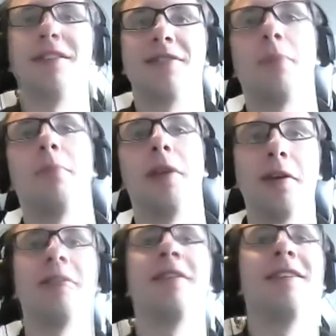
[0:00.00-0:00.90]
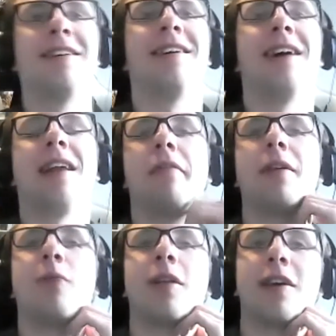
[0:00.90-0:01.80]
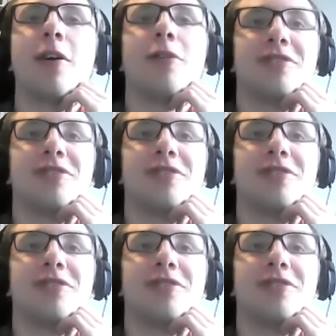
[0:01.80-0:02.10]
insomnia and everything, like they can't